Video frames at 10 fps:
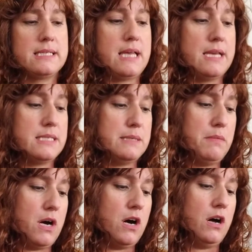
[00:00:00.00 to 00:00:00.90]
size
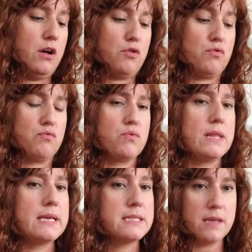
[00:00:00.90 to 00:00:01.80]
small,
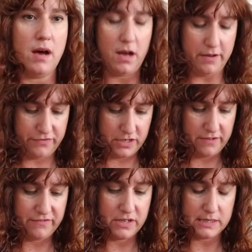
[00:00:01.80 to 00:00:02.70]
really soft,
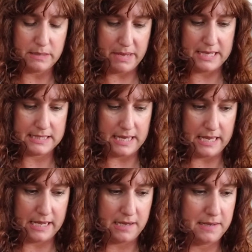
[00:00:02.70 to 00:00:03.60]
feels
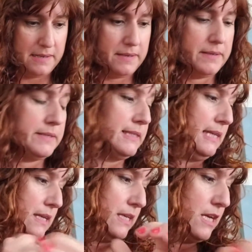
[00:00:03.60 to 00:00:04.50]
amazing.
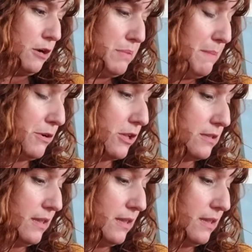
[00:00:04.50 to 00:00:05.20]
Young people are